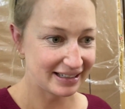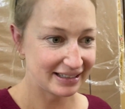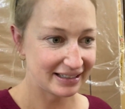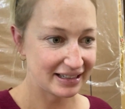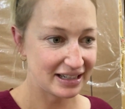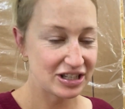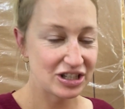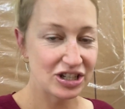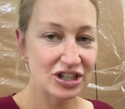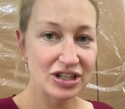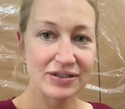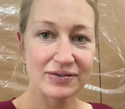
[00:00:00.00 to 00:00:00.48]

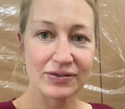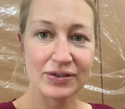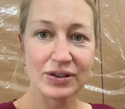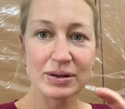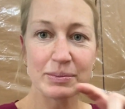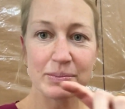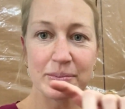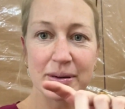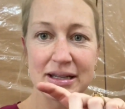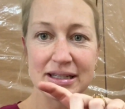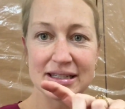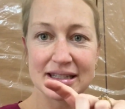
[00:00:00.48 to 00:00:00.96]
It's just for the
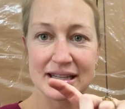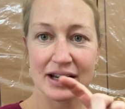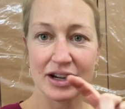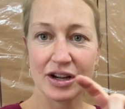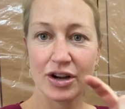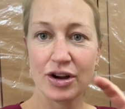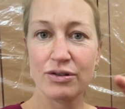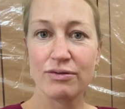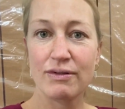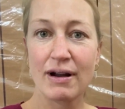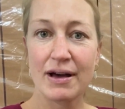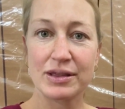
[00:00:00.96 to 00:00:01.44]
bits that
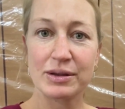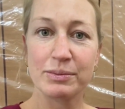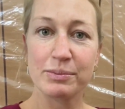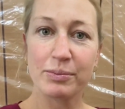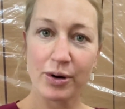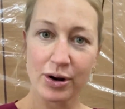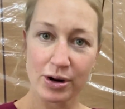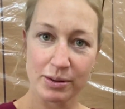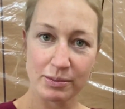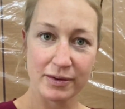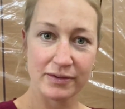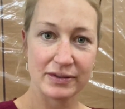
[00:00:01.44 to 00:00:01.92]
go around the
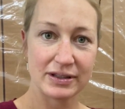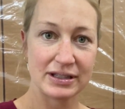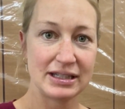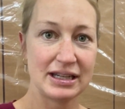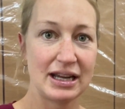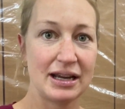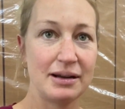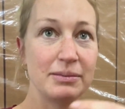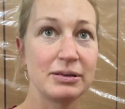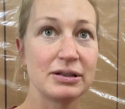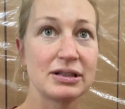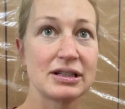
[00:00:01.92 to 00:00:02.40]
bottom of the
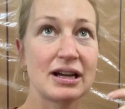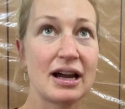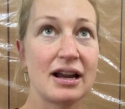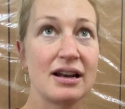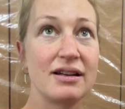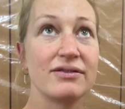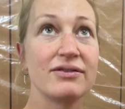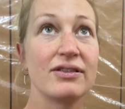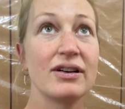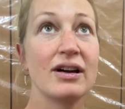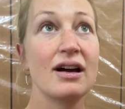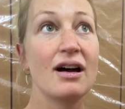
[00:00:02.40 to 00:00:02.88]
table to kind
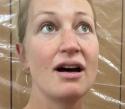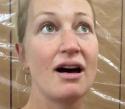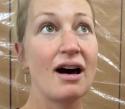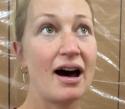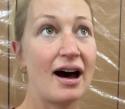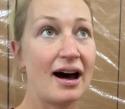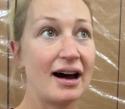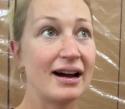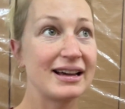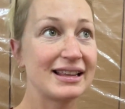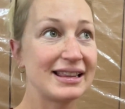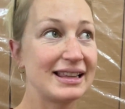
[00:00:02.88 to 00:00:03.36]
of
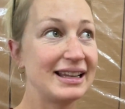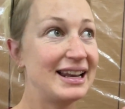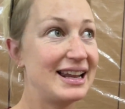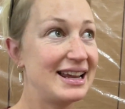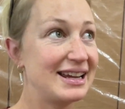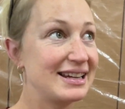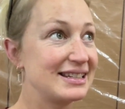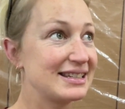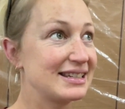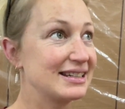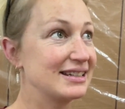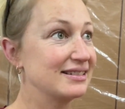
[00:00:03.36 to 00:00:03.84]
hug the
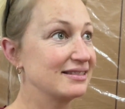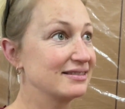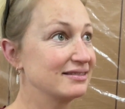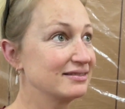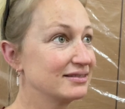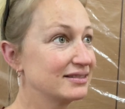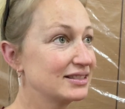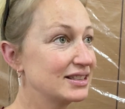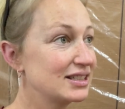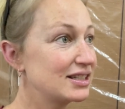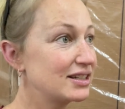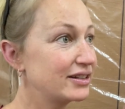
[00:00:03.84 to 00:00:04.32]
legs in,
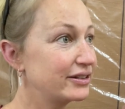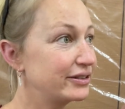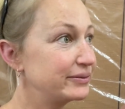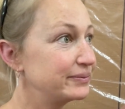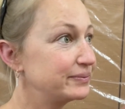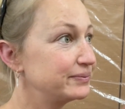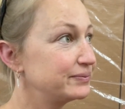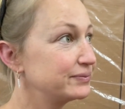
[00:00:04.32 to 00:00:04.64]
so.